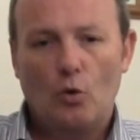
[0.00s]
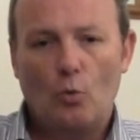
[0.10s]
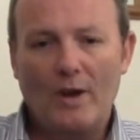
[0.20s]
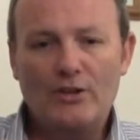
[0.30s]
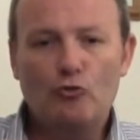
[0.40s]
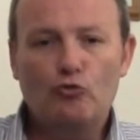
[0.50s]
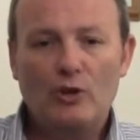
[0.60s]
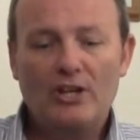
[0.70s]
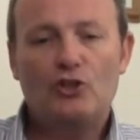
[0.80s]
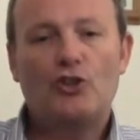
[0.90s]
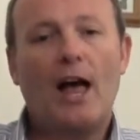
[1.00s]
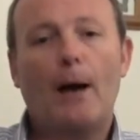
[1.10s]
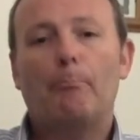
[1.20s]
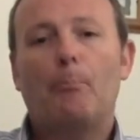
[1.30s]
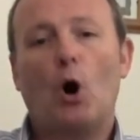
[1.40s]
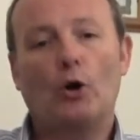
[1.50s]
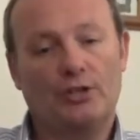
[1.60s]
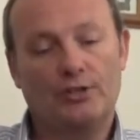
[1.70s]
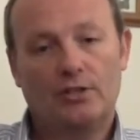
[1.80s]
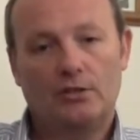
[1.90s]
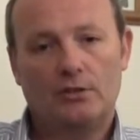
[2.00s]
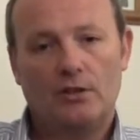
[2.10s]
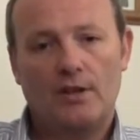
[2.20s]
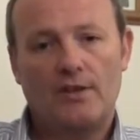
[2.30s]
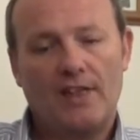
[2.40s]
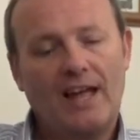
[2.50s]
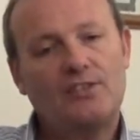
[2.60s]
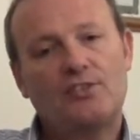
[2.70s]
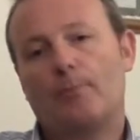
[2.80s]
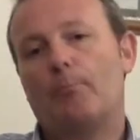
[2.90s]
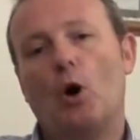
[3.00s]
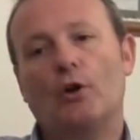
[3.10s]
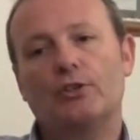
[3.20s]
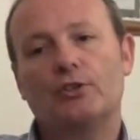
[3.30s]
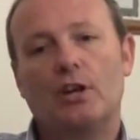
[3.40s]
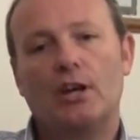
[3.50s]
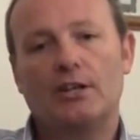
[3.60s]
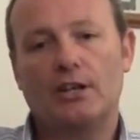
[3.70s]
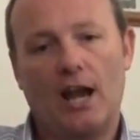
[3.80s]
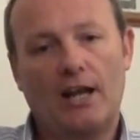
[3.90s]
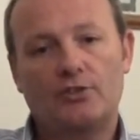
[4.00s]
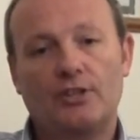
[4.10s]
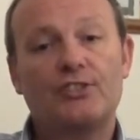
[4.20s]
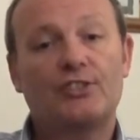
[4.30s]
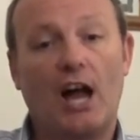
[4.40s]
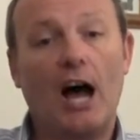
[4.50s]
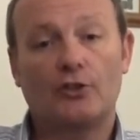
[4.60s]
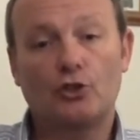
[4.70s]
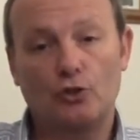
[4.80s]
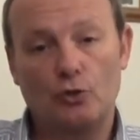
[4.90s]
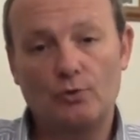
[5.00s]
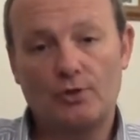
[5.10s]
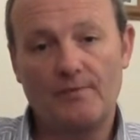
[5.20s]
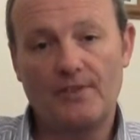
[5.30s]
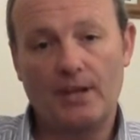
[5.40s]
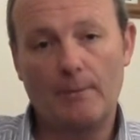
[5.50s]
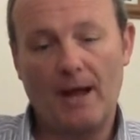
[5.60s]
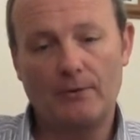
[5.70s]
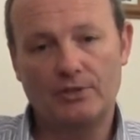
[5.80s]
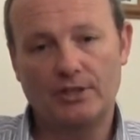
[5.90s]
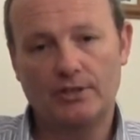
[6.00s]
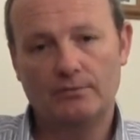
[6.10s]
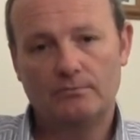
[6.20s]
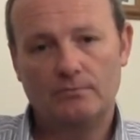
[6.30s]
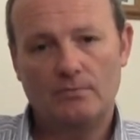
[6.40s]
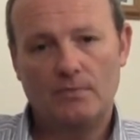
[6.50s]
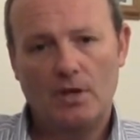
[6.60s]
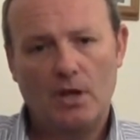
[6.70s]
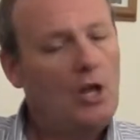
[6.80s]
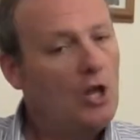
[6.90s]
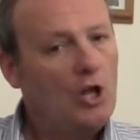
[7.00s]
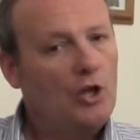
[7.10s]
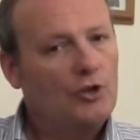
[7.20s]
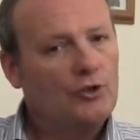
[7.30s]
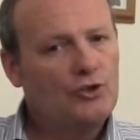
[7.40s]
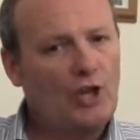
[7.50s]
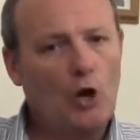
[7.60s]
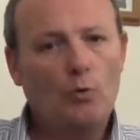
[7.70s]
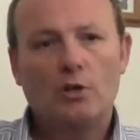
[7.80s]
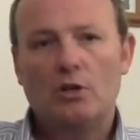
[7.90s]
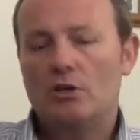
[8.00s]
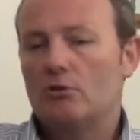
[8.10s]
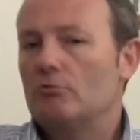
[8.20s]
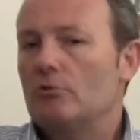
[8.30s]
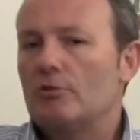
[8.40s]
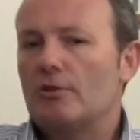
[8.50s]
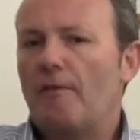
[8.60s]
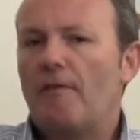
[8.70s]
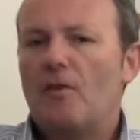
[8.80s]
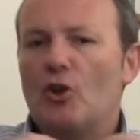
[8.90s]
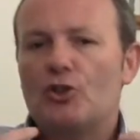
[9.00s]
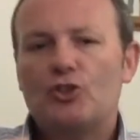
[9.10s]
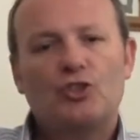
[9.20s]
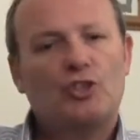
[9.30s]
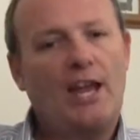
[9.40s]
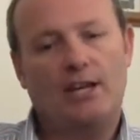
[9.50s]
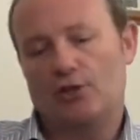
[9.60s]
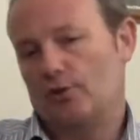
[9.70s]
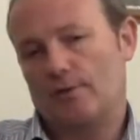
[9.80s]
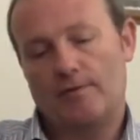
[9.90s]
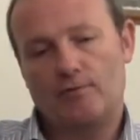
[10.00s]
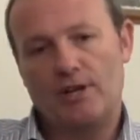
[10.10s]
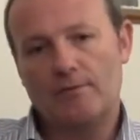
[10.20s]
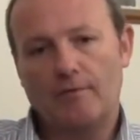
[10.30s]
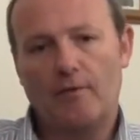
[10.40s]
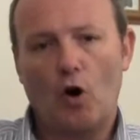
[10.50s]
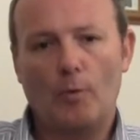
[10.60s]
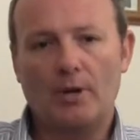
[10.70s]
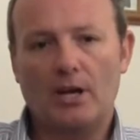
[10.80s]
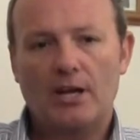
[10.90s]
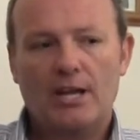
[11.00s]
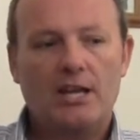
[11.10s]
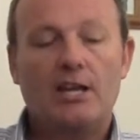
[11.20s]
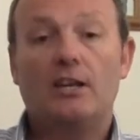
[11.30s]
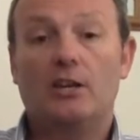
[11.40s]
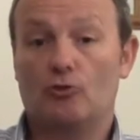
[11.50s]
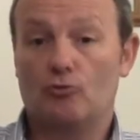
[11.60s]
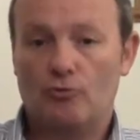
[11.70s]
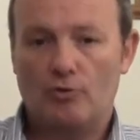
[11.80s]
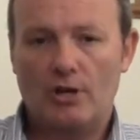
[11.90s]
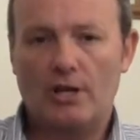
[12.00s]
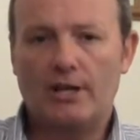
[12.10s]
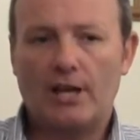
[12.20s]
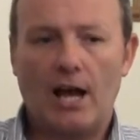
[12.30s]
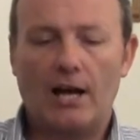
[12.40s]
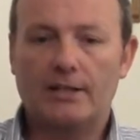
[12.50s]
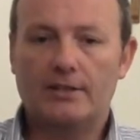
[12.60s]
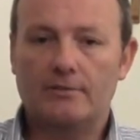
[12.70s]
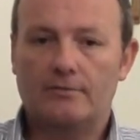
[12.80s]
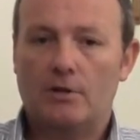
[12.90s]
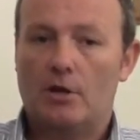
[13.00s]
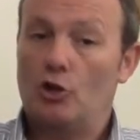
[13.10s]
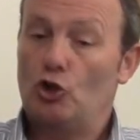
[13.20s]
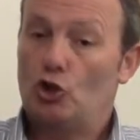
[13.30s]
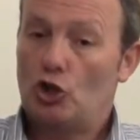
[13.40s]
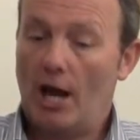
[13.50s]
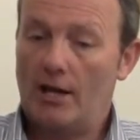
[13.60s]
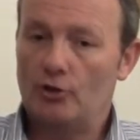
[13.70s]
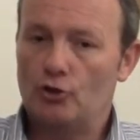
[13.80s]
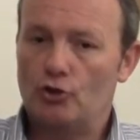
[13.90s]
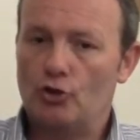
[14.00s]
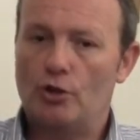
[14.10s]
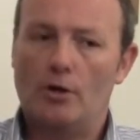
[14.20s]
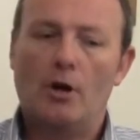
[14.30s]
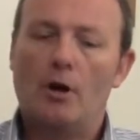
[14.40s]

when you reach that point, that's the point you'll actually start to do something about it. So the first stage of the Freedom Formula is really kind of challenging you,